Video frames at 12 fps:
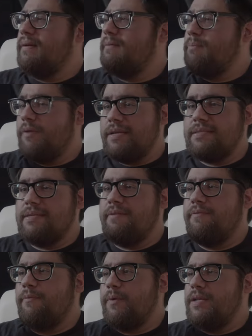
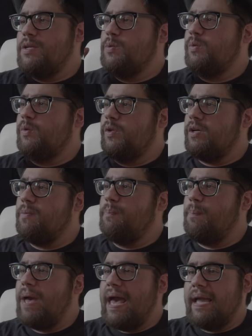impressive when you
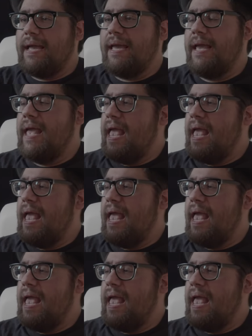look back